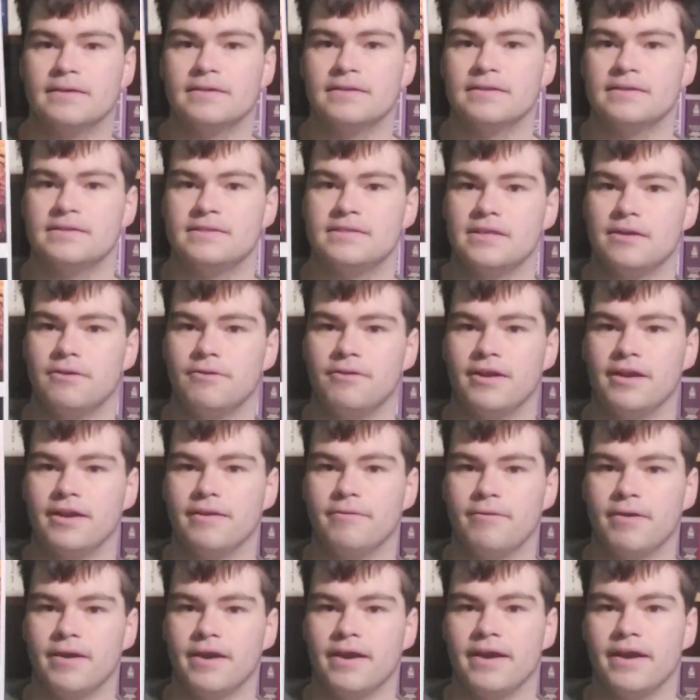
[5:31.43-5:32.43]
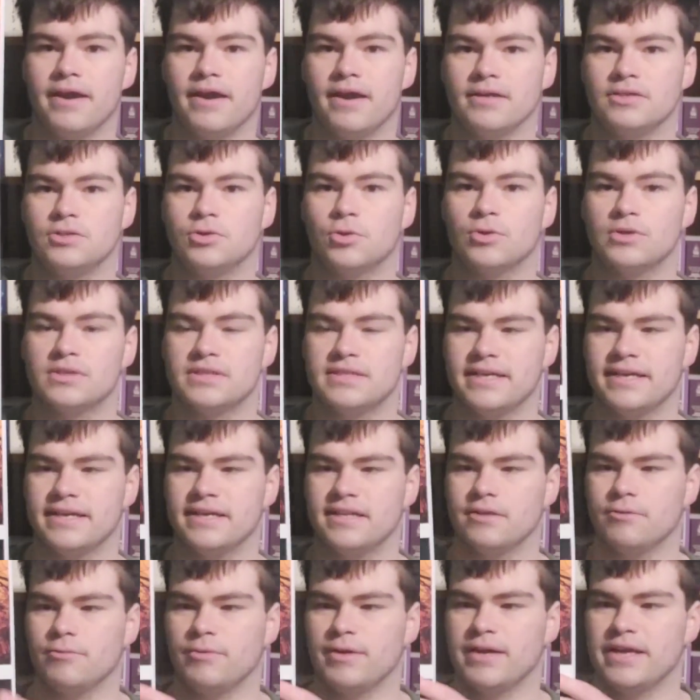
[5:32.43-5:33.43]
So anyway, towards the end
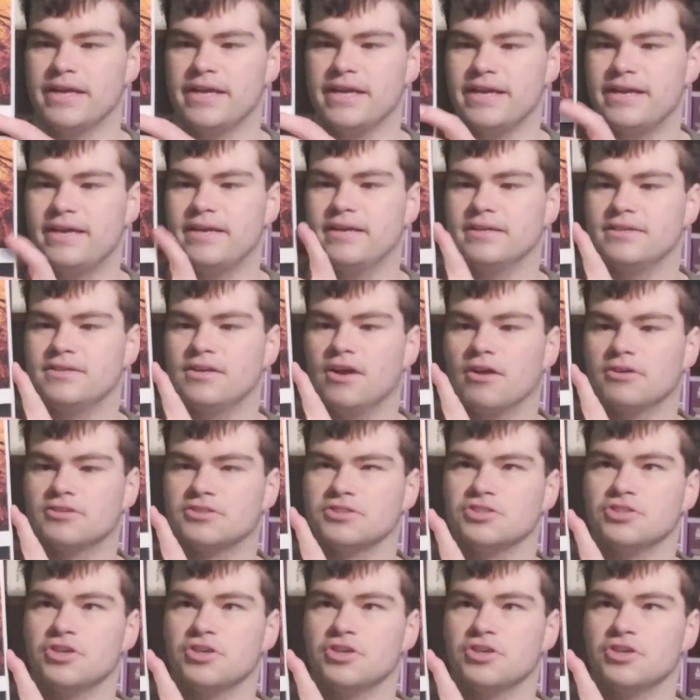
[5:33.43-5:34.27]
of the week, Dr.